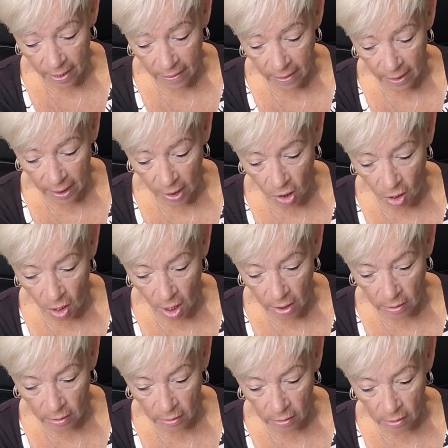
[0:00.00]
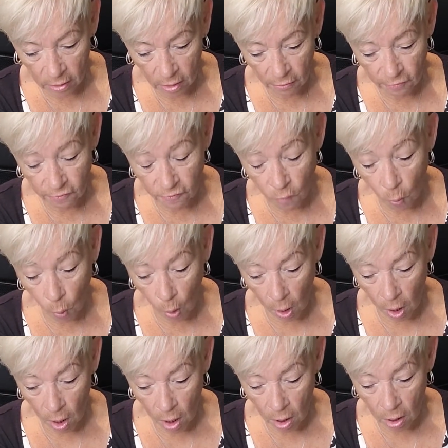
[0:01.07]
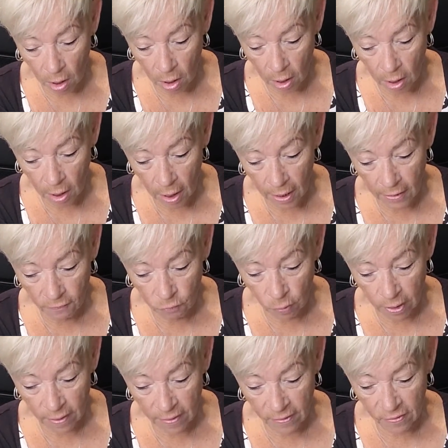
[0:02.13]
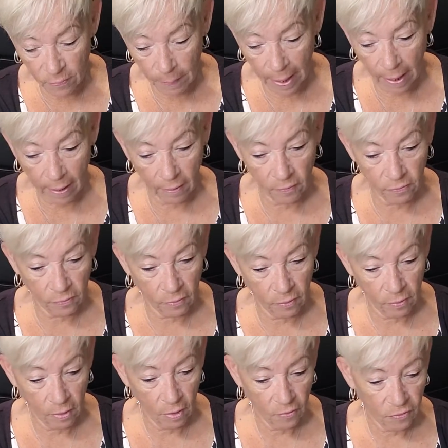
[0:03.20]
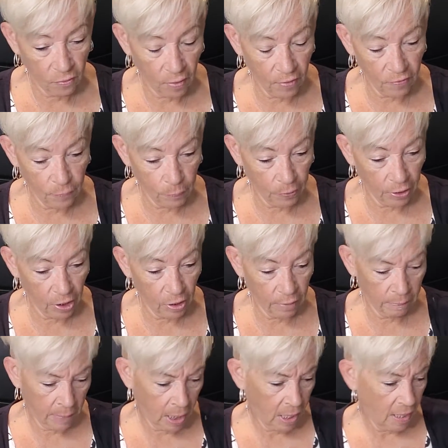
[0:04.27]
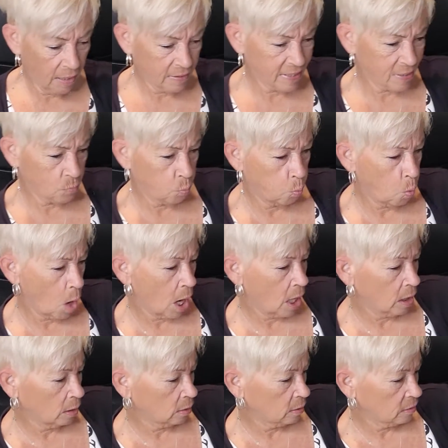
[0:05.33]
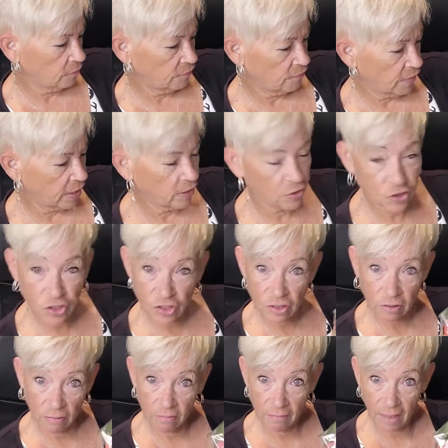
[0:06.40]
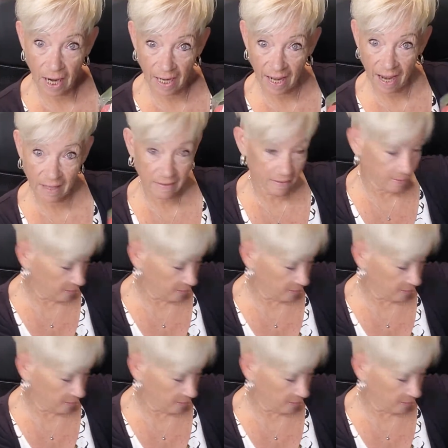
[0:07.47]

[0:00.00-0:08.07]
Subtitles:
think I got 4 out of one of these bags, so that's pretty good. This is wild finch, I guess.